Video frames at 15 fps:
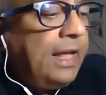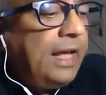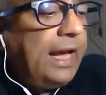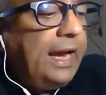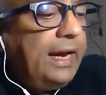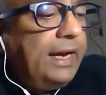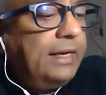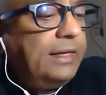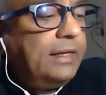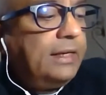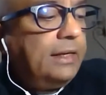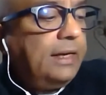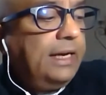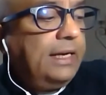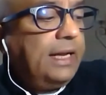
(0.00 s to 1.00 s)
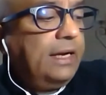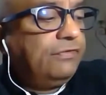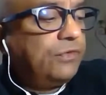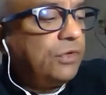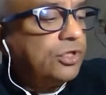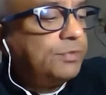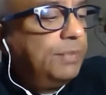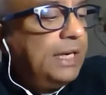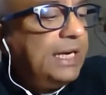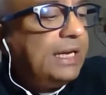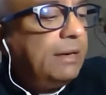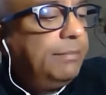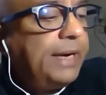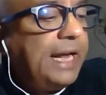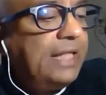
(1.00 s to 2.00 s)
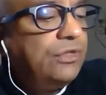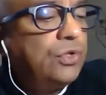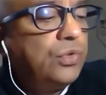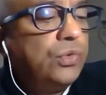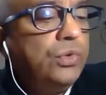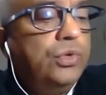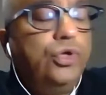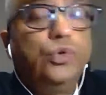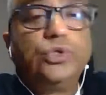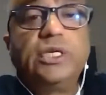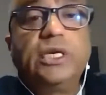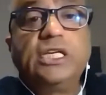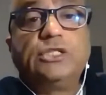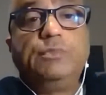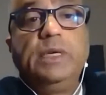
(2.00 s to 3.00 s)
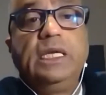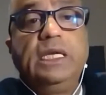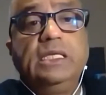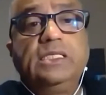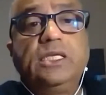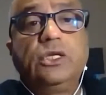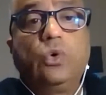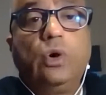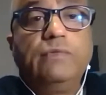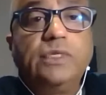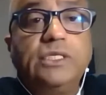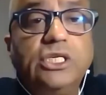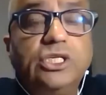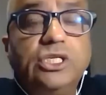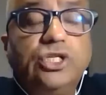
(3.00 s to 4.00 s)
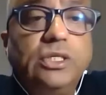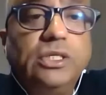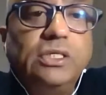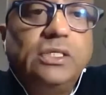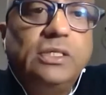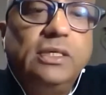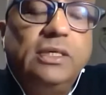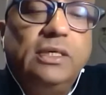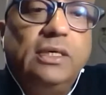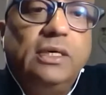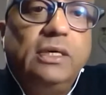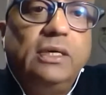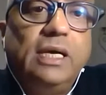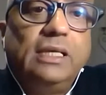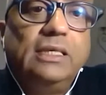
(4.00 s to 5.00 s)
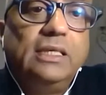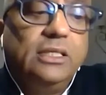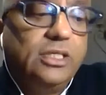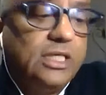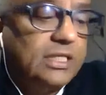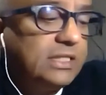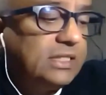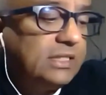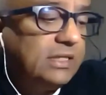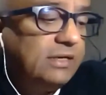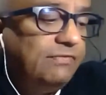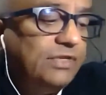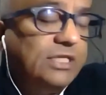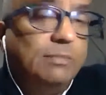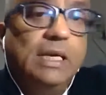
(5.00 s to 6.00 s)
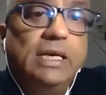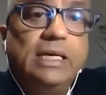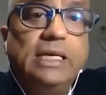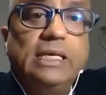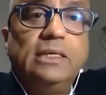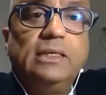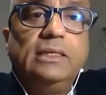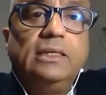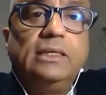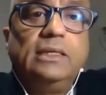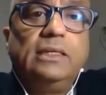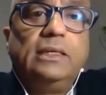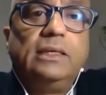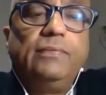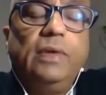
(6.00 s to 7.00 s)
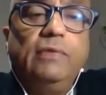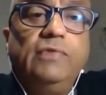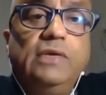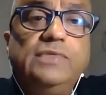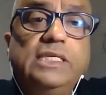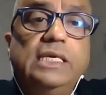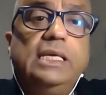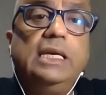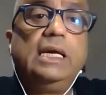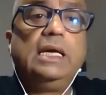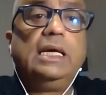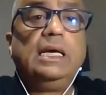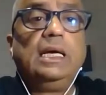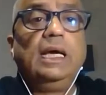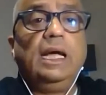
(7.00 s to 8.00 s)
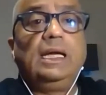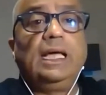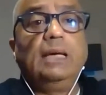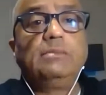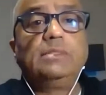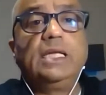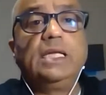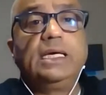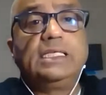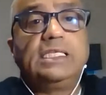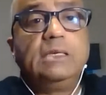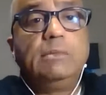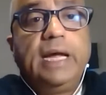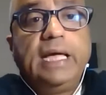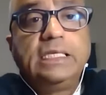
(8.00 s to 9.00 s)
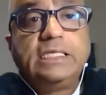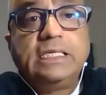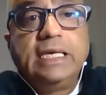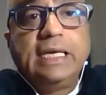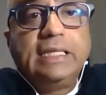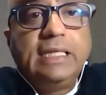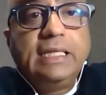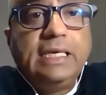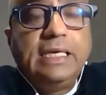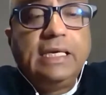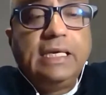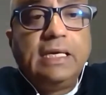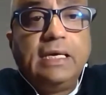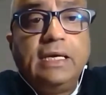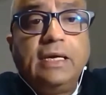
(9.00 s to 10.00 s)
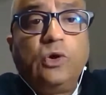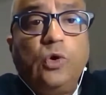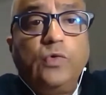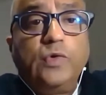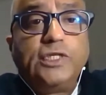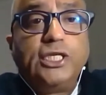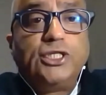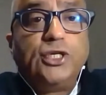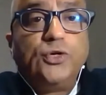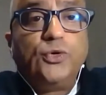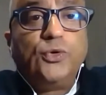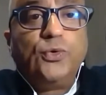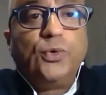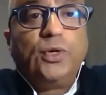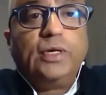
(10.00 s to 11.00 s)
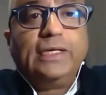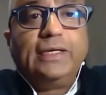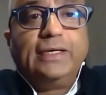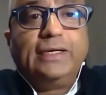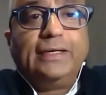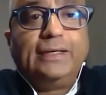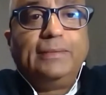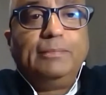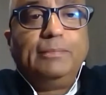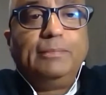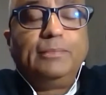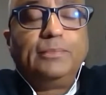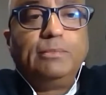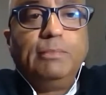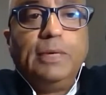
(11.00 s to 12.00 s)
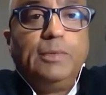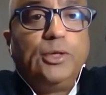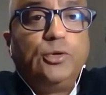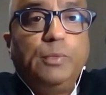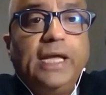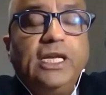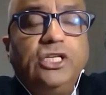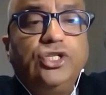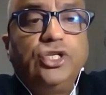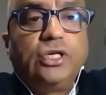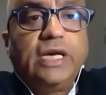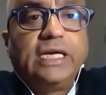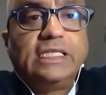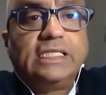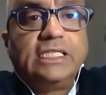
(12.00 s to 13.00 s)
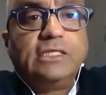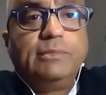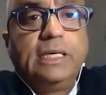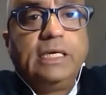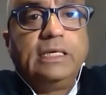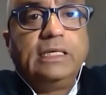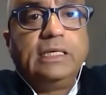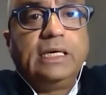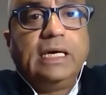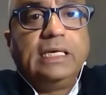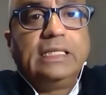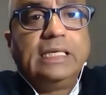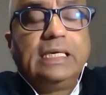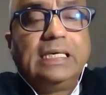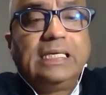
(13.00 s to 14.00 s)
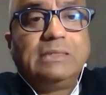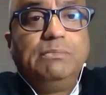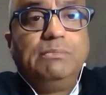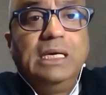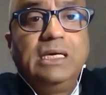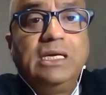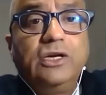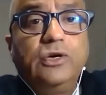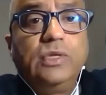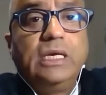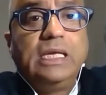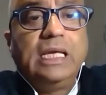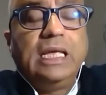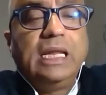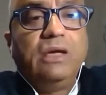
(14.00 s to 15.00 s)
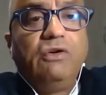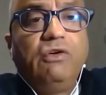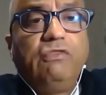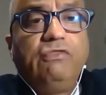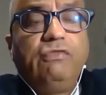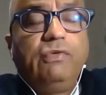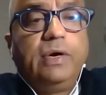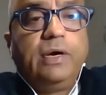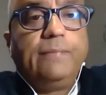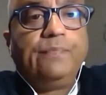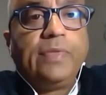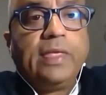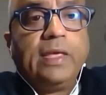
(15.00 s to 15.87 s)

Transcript: And, and and of course, building a brand through user experience and conversations rather than just visibility. we've seen at times legacy brands take the conversation route uh, maybe to manage a crisis but uh, i think it's built into the dna of uh,